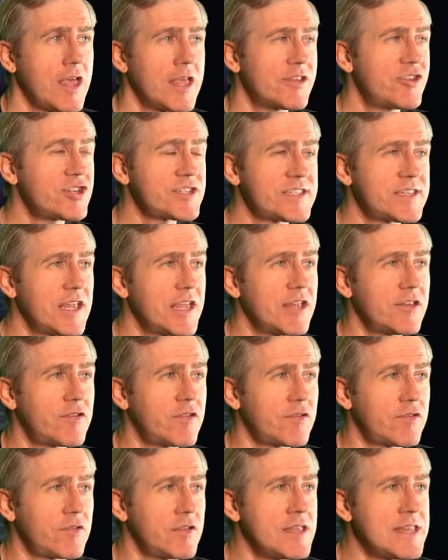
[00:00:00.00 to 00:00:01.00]
Just
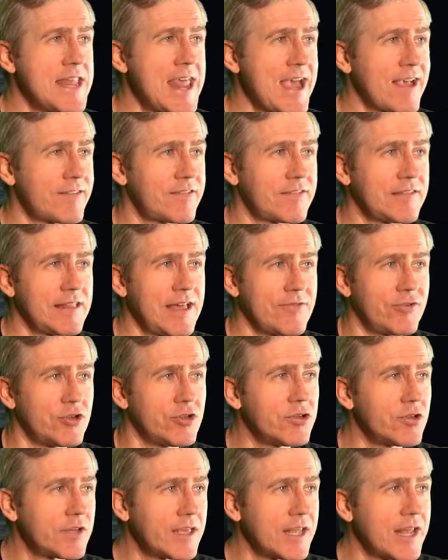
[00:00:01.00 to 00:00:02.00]
next level.
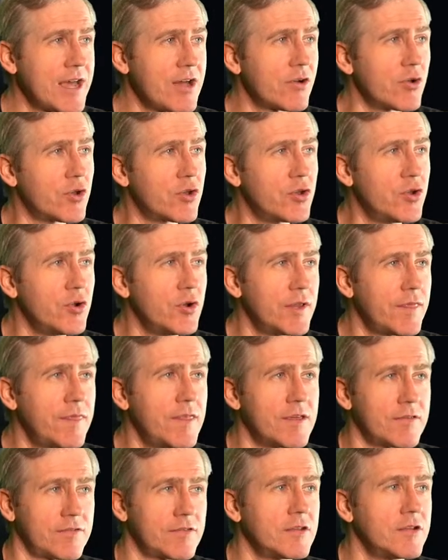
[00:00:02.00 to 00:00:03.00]
Look at how good
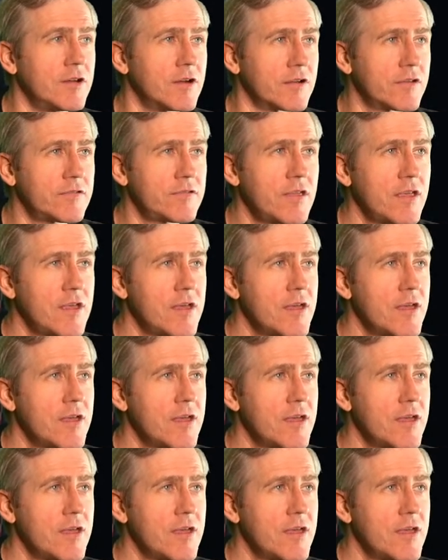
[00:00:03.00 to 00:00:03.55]
this looks.